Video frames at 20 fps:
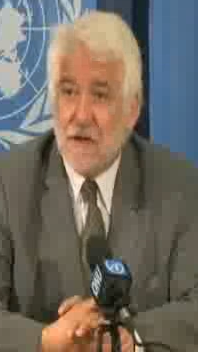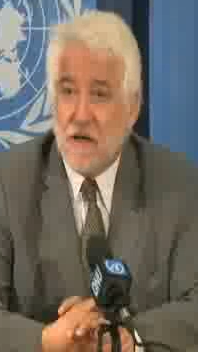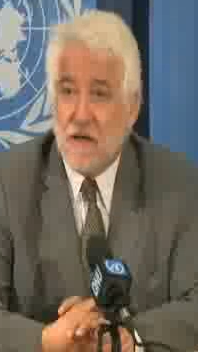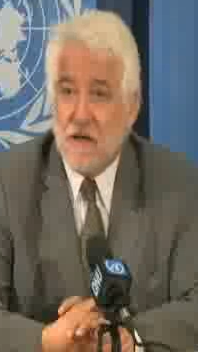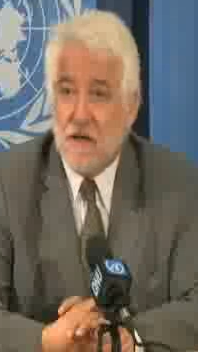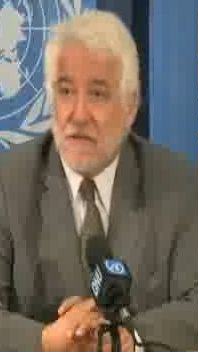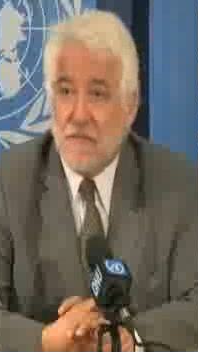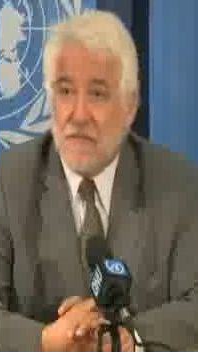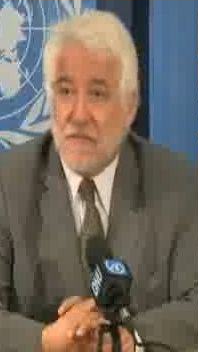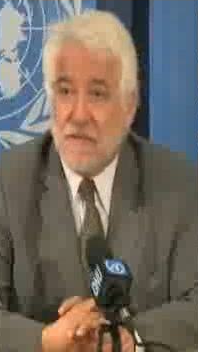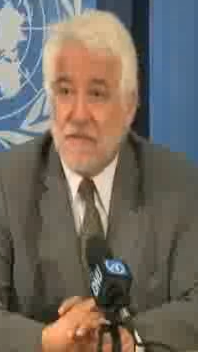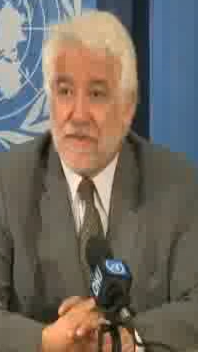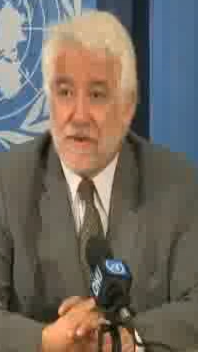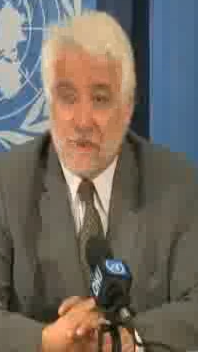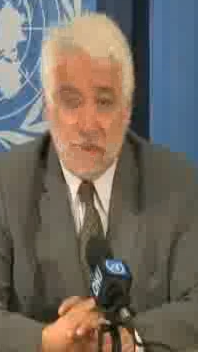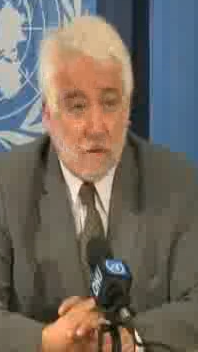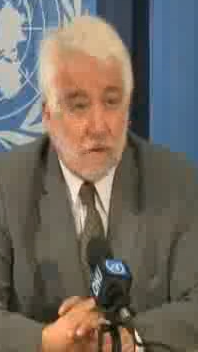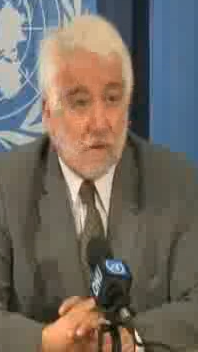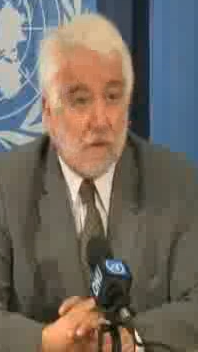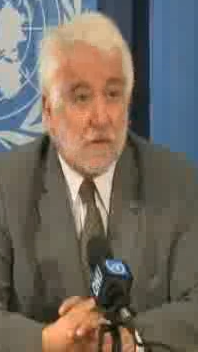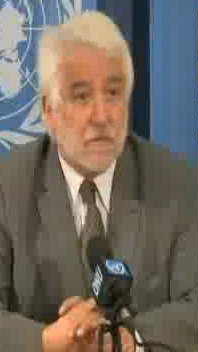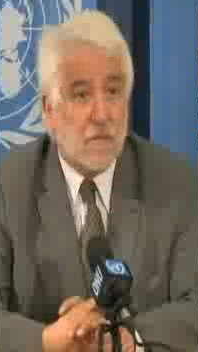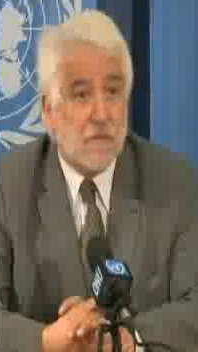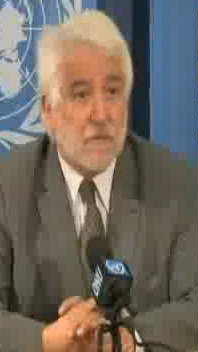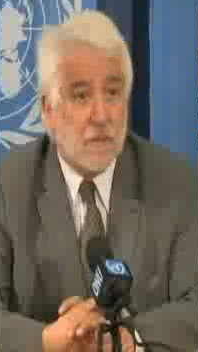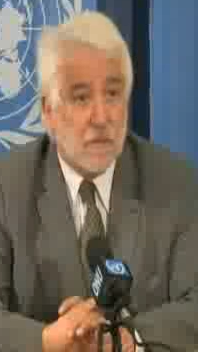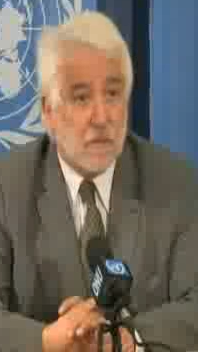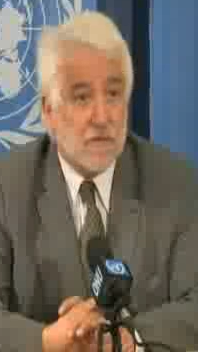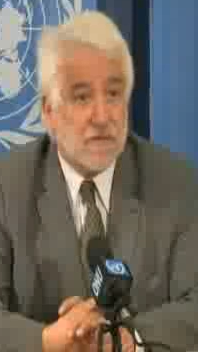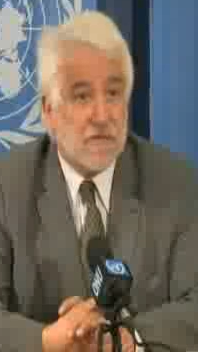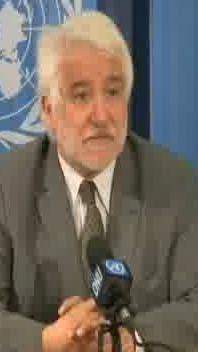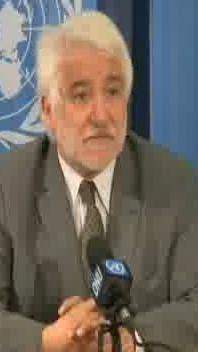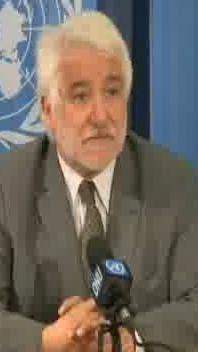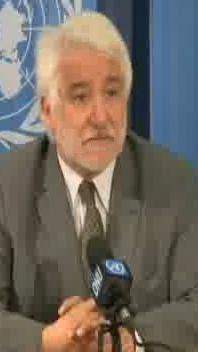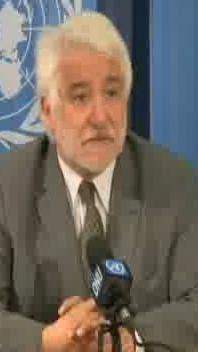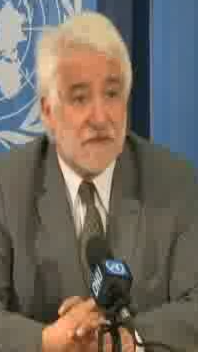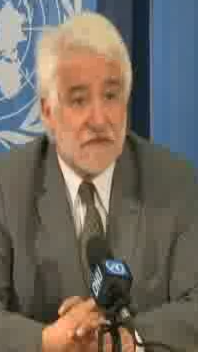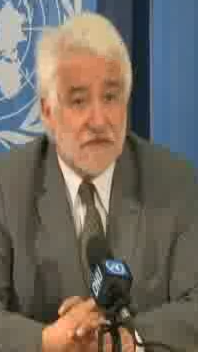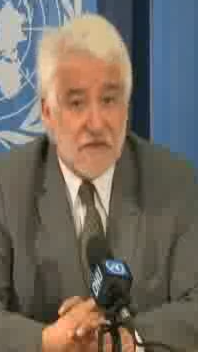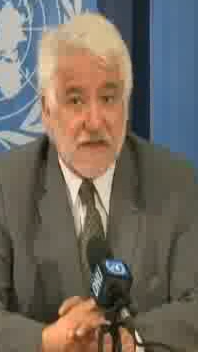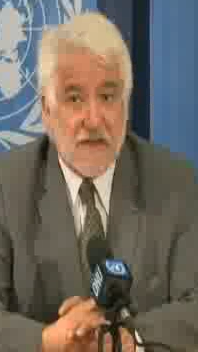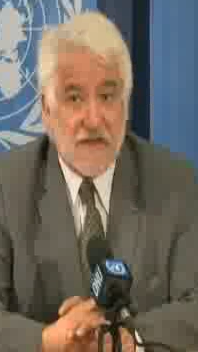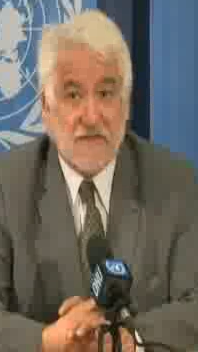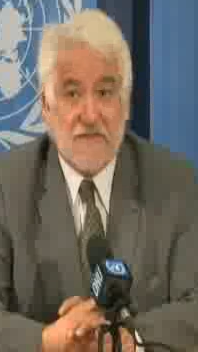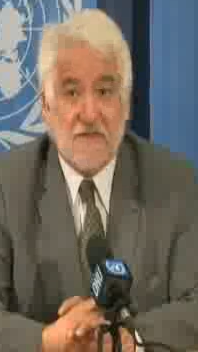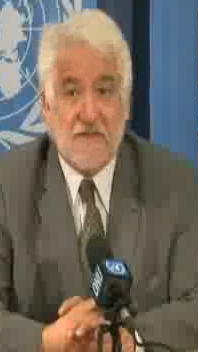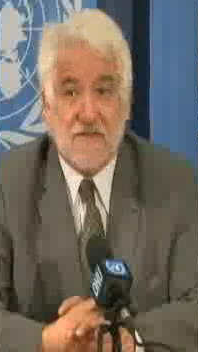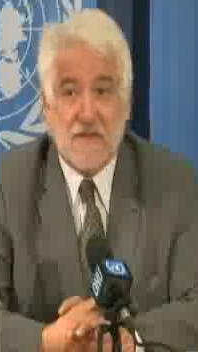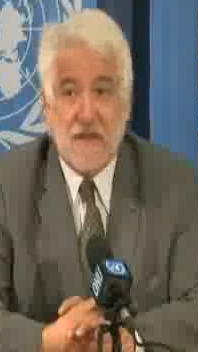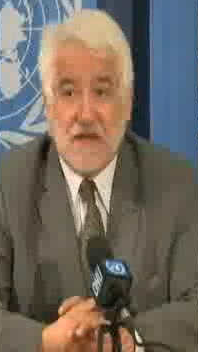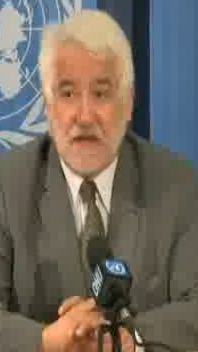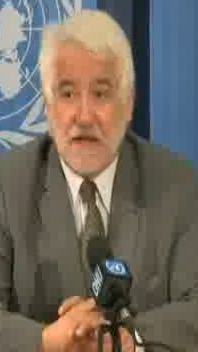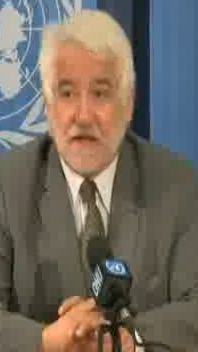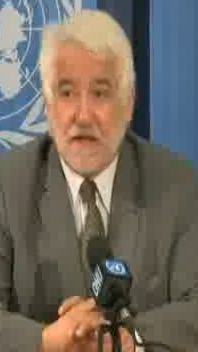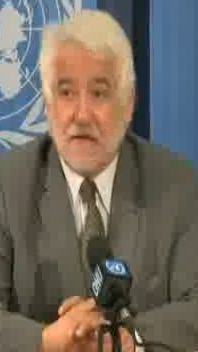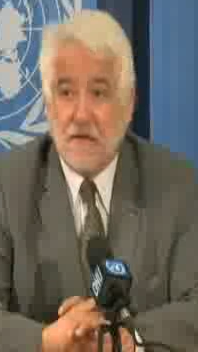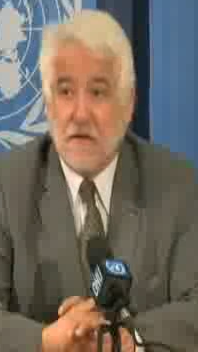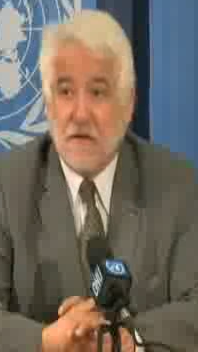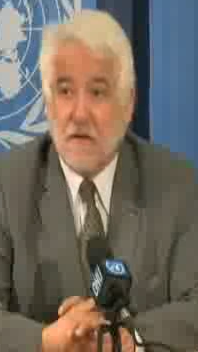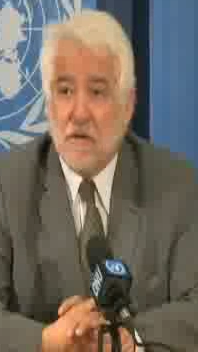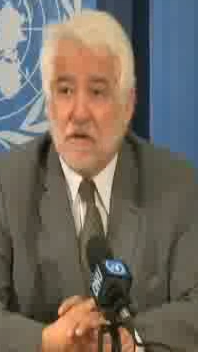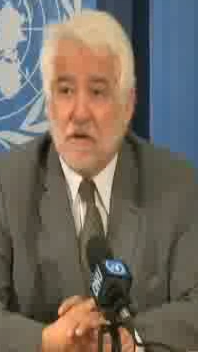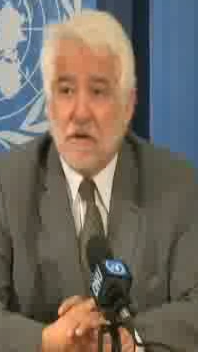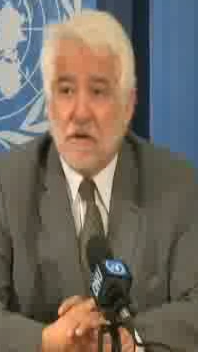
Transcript: um, there are reports of these cases, and